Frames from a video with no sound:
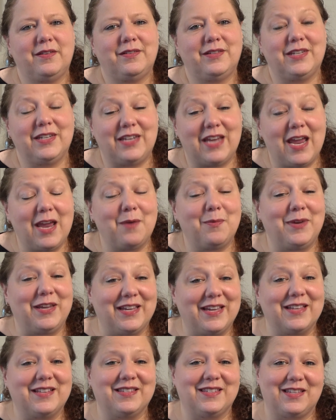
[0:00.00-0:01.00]
Today we
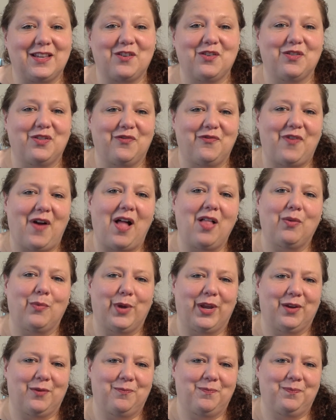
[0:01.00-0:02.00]
consider the
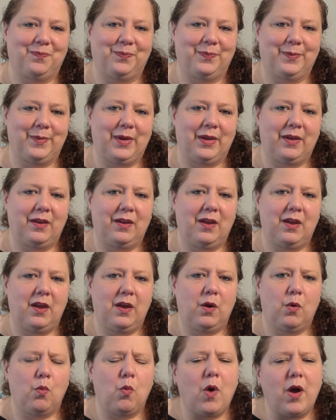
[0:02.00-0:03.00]
following.
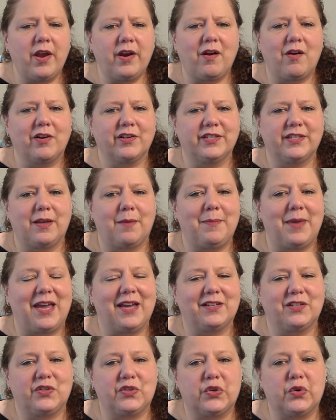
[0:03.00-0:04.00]
What are some
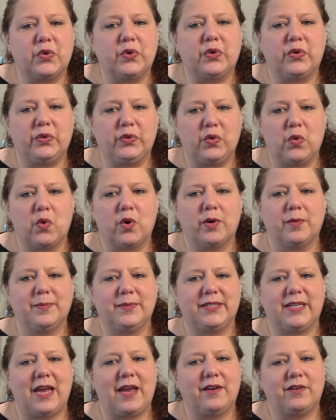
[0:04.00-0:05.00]
external
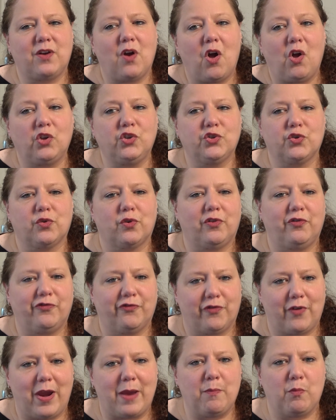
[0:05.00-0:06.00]
norms and cultural
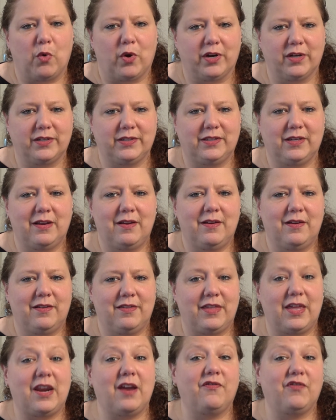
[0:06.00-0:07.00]
frameworks
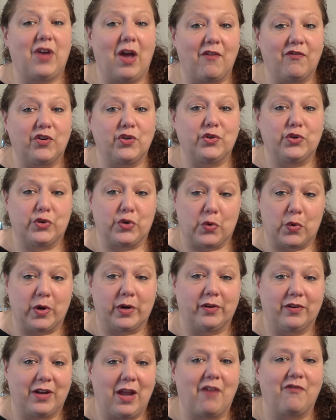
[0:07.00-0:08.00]
that have governed
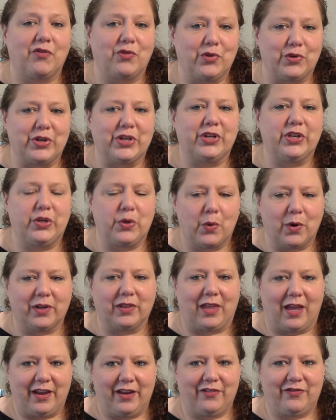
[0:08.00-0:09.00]
your
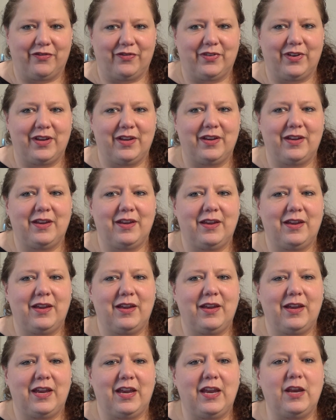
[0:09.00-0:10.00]
life?
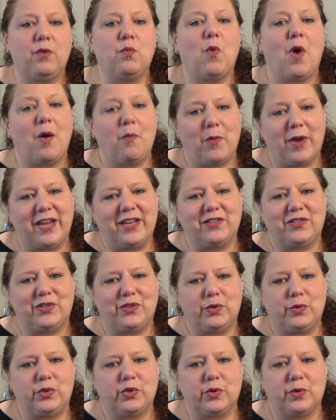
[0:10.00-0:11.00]
In what ways
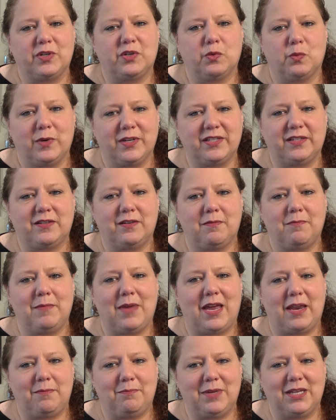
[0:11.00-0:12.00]
do Jewish wisdom
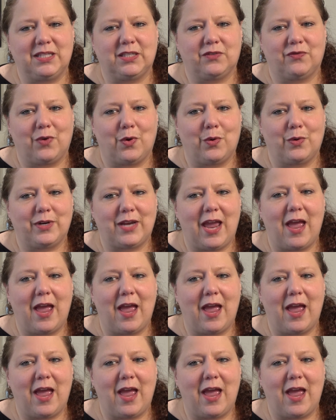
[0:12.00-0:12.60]
and mitzvot